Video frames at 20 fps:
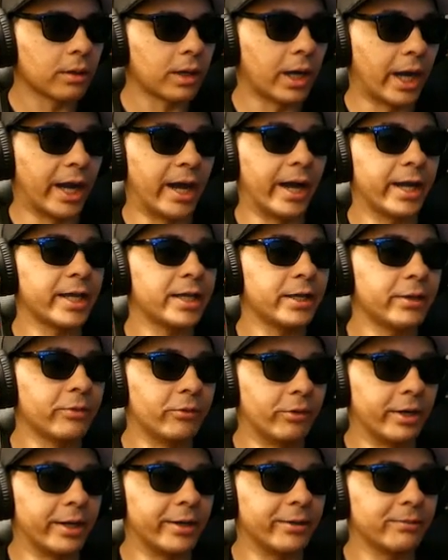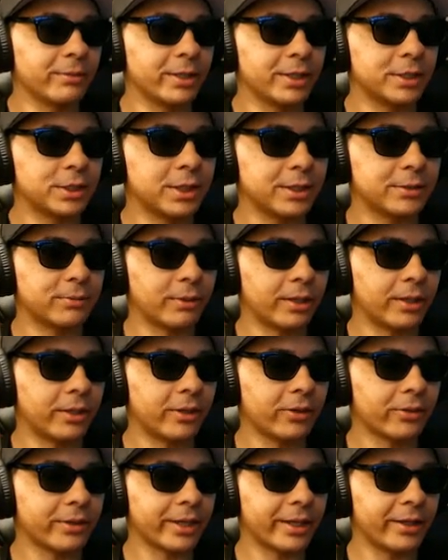I randomly just bought,
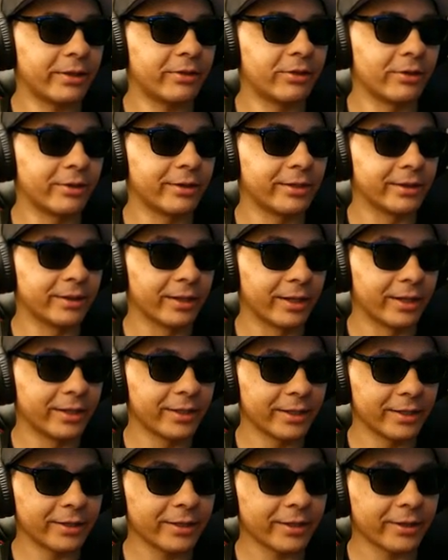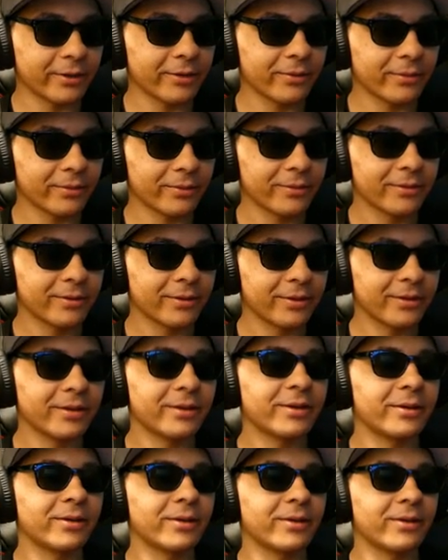okay, they're in London now.
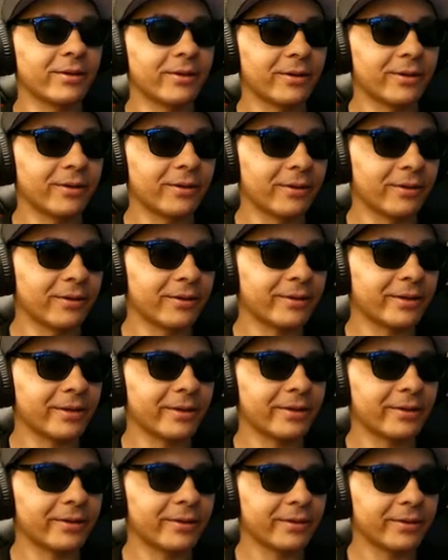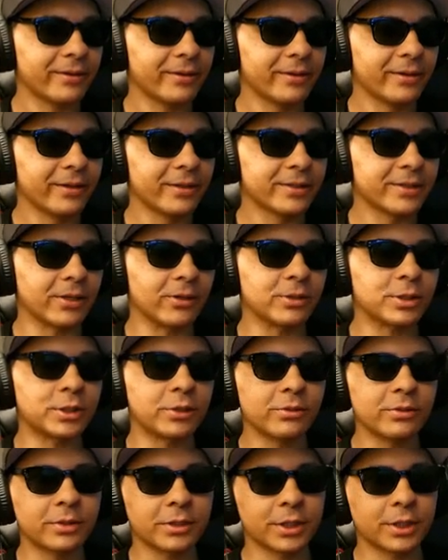Okay. So
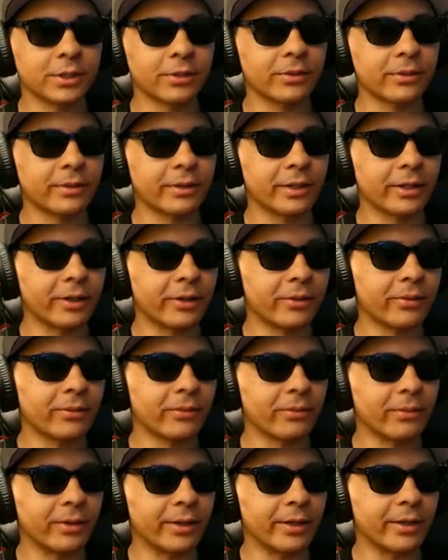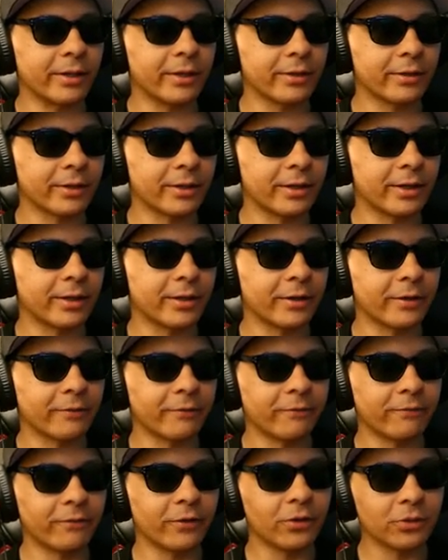she was chilling out with
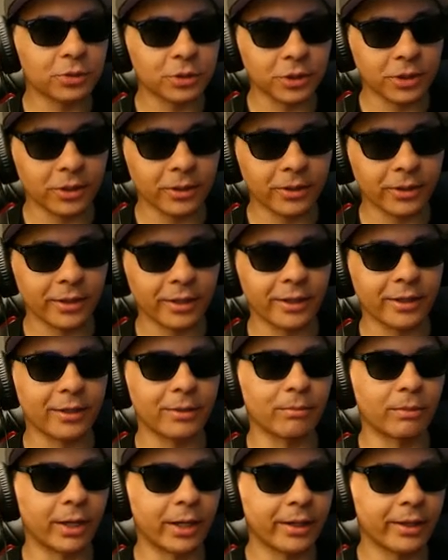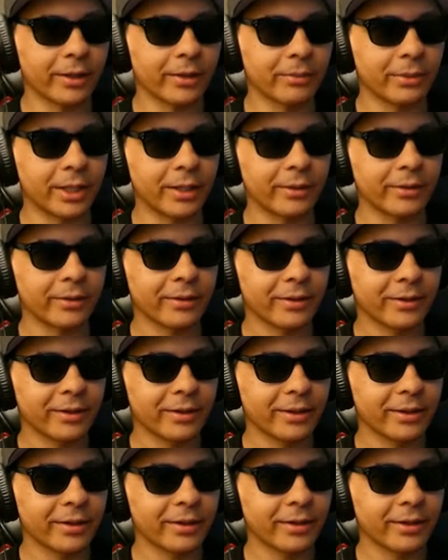Future in Miami.
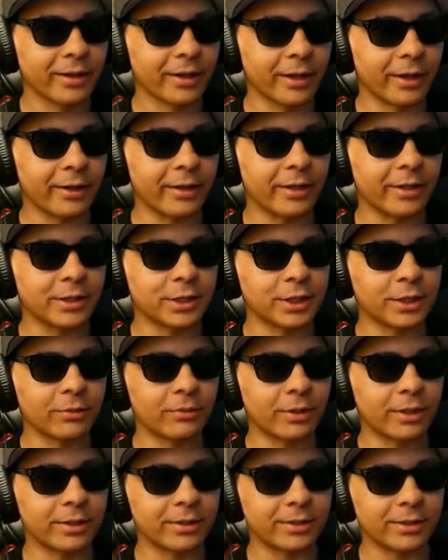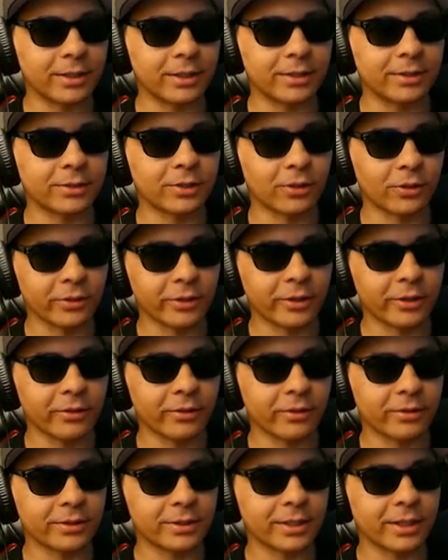And then she went to
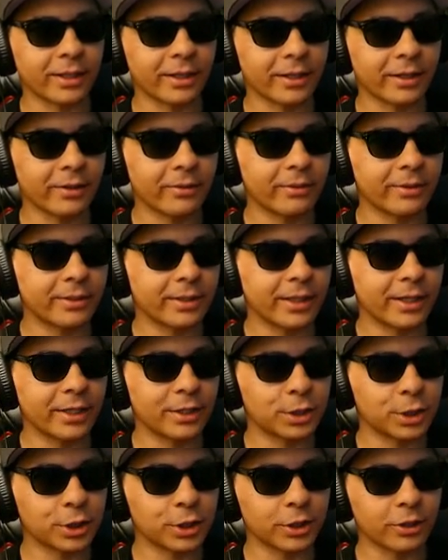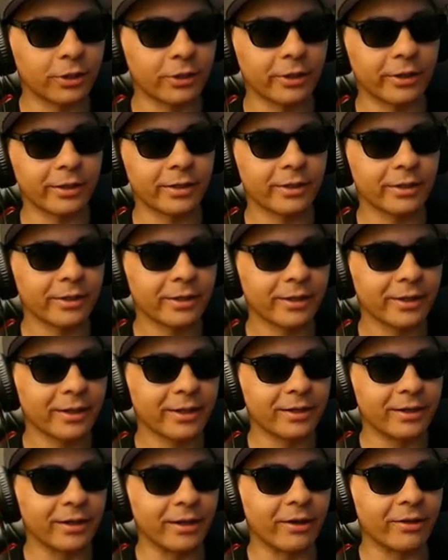Tokyo to hang out with Ed Sheeran.
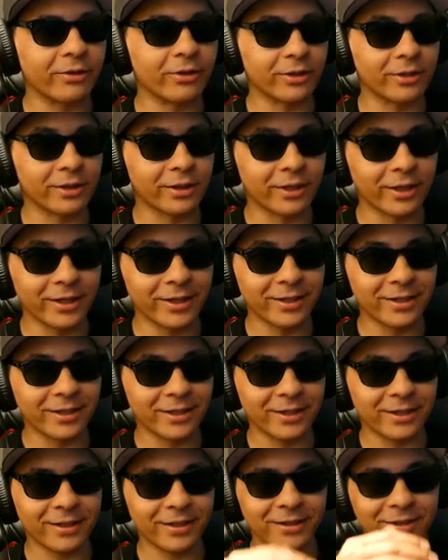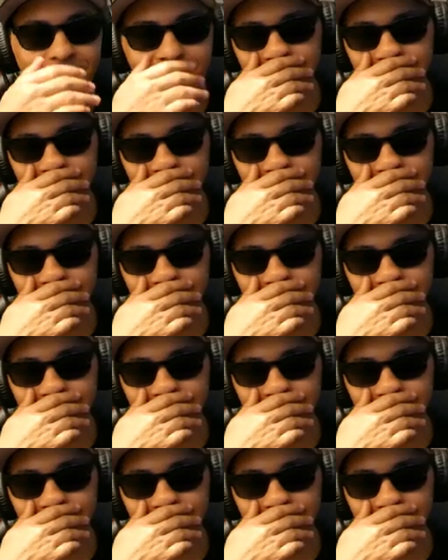Now they're in London.